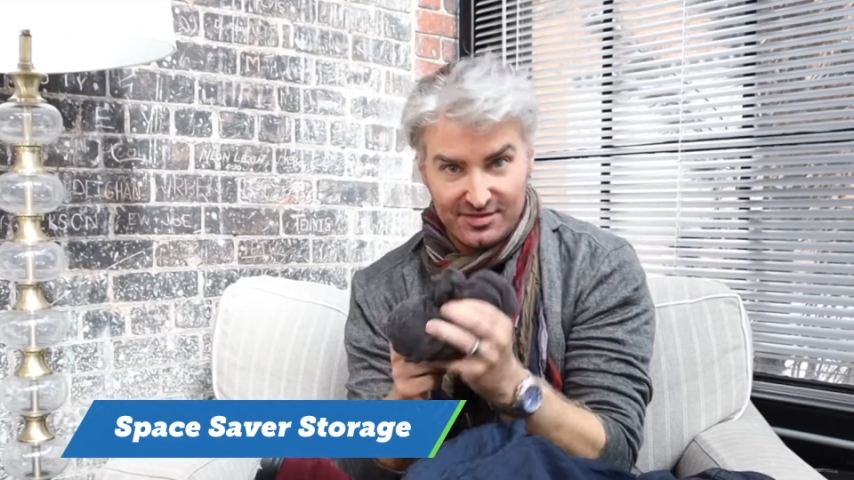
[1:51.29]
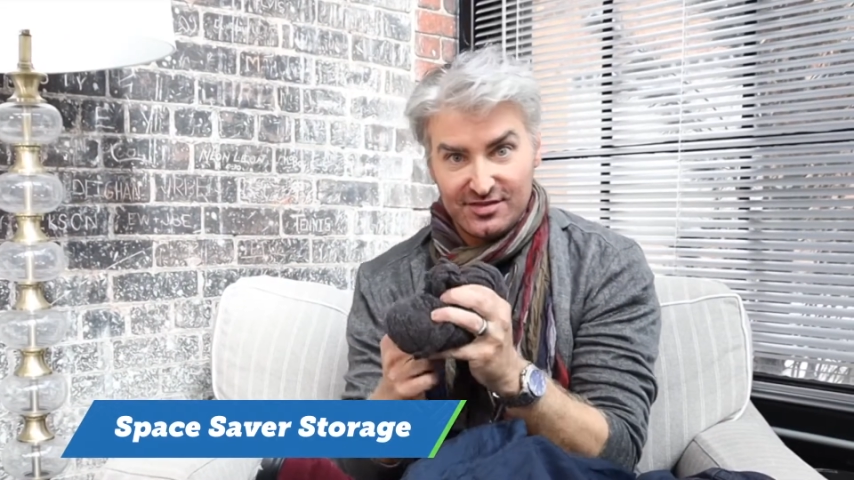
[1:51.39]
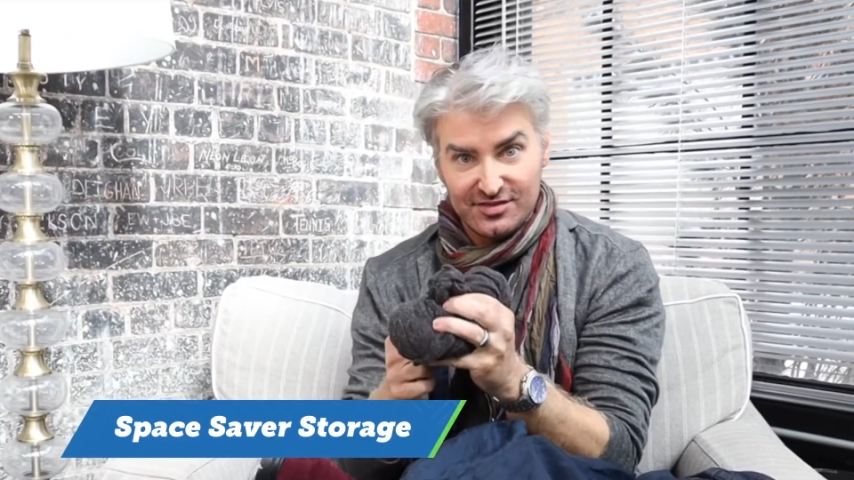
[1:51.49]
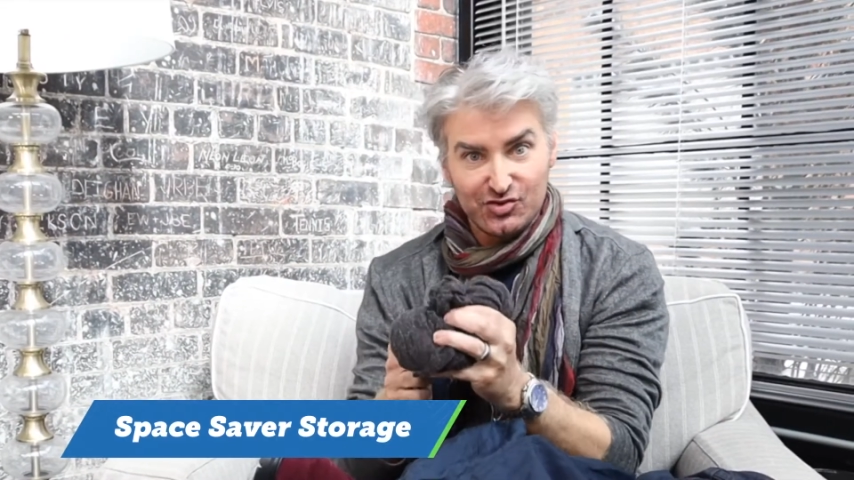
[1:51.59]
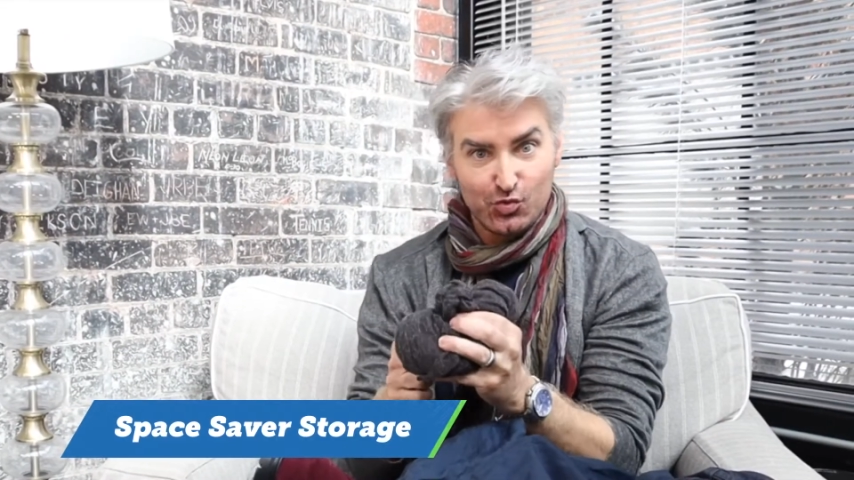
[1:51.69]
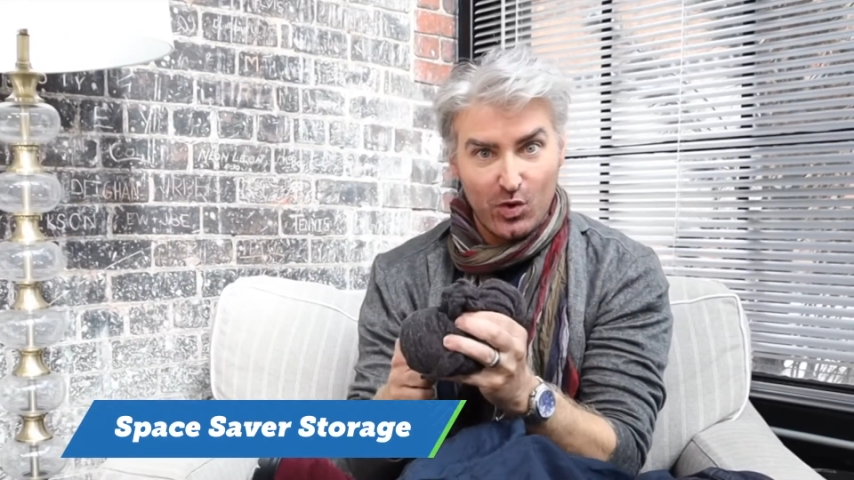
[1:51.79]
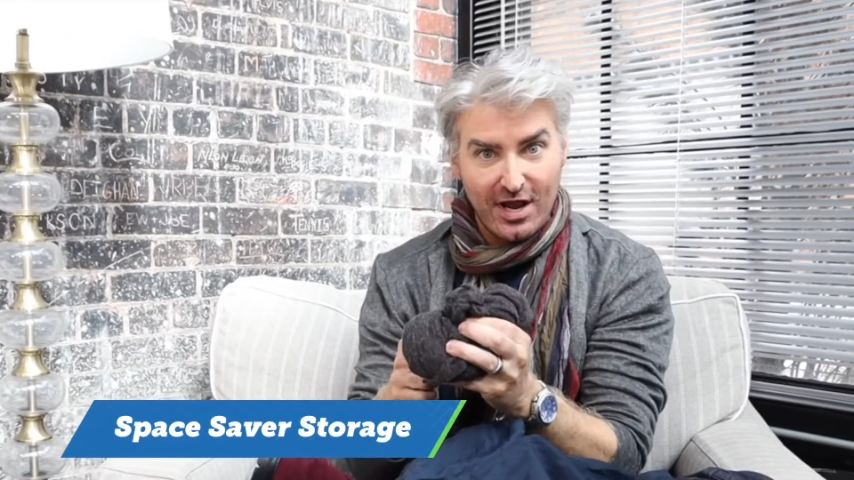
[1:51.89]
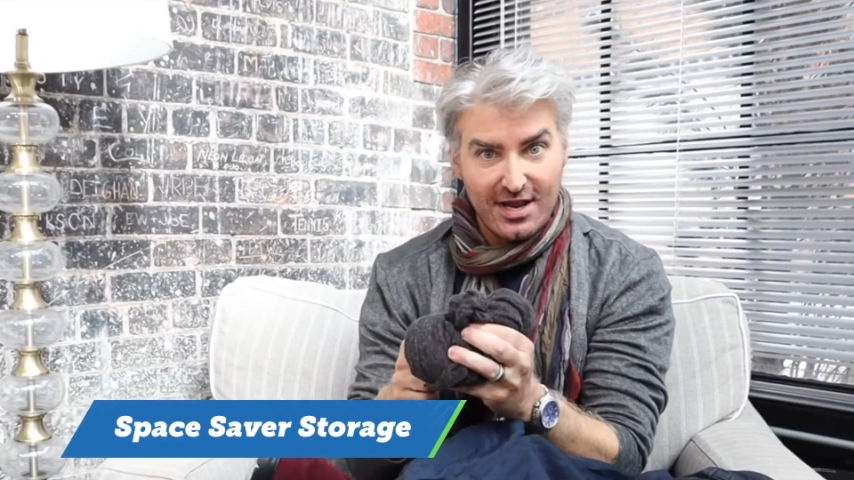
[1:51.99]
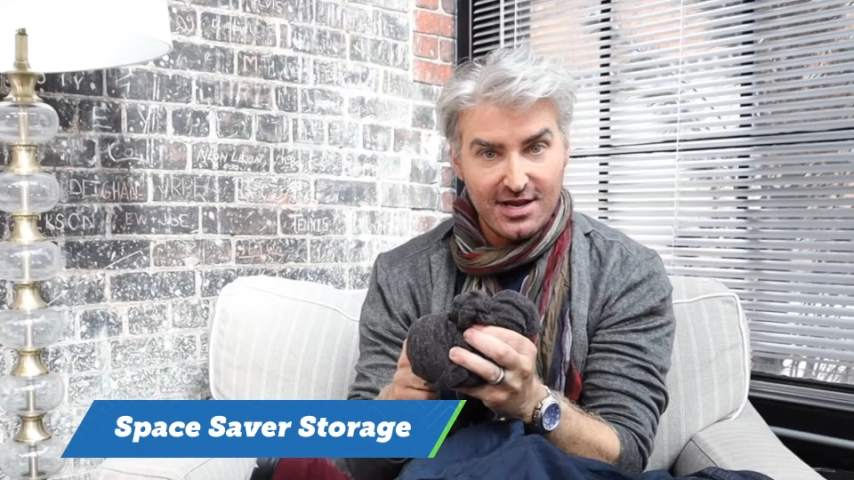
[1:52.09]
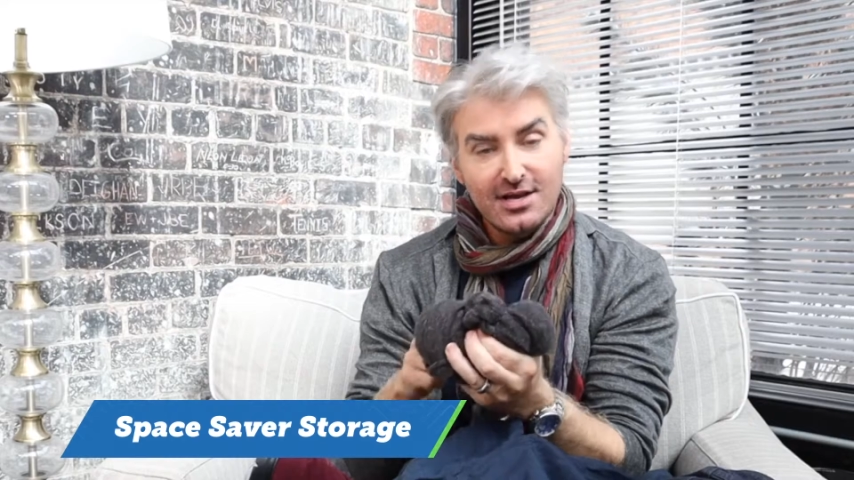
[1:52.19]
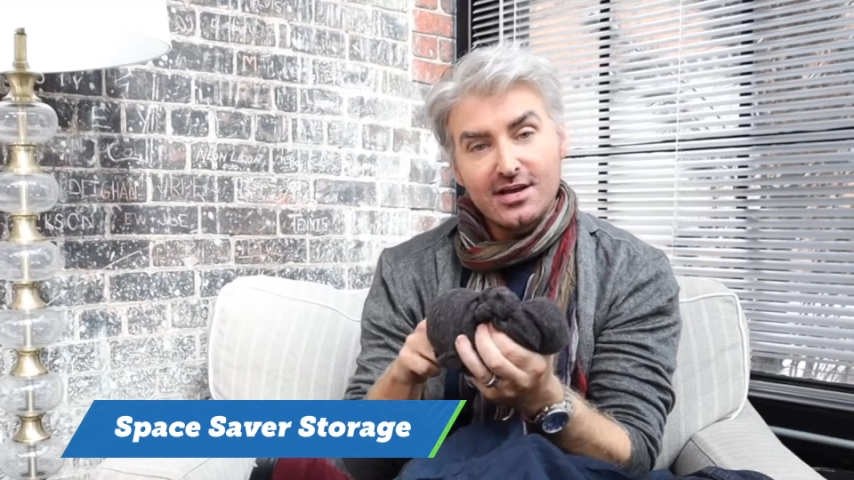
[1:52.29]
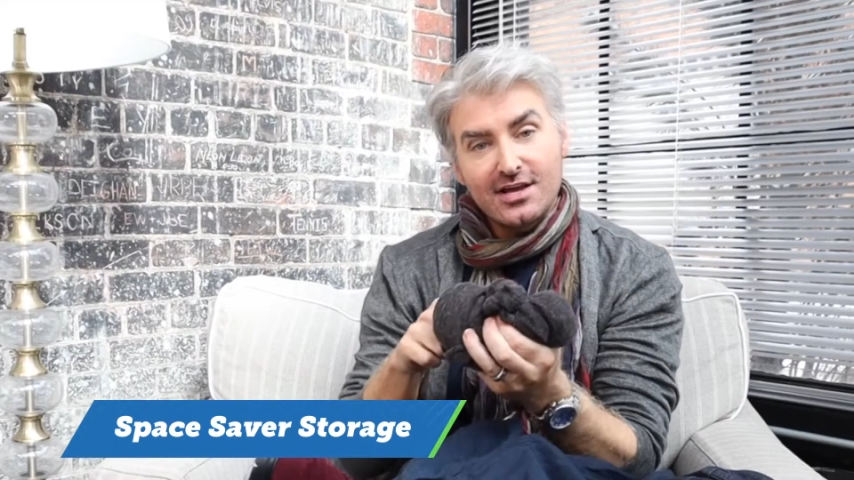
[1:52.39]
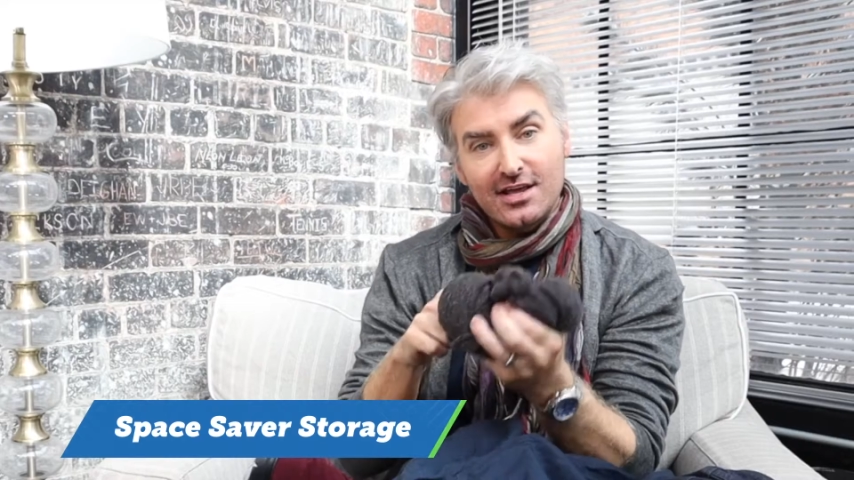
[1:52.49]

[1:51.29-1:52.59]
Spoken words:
this way